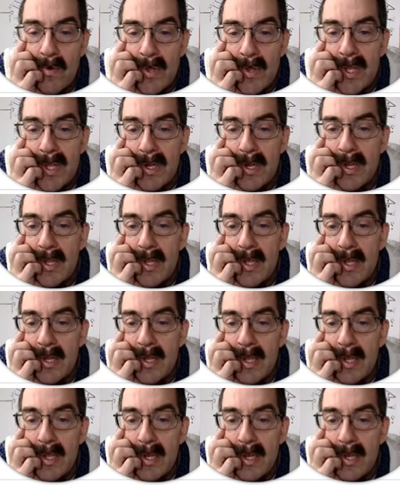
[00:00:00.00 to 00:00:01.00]

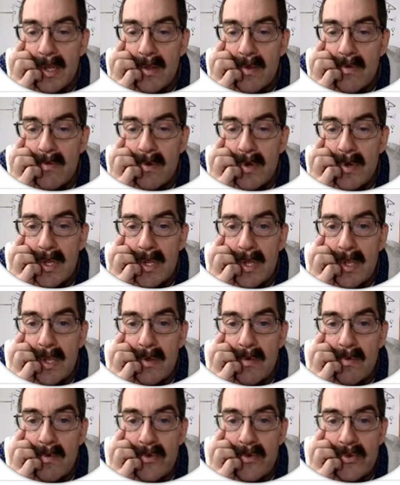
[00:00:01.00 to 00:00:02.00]
In y
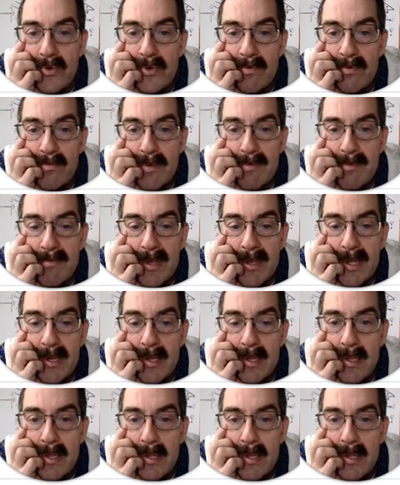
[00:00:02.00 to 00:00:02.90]
equals, my bad.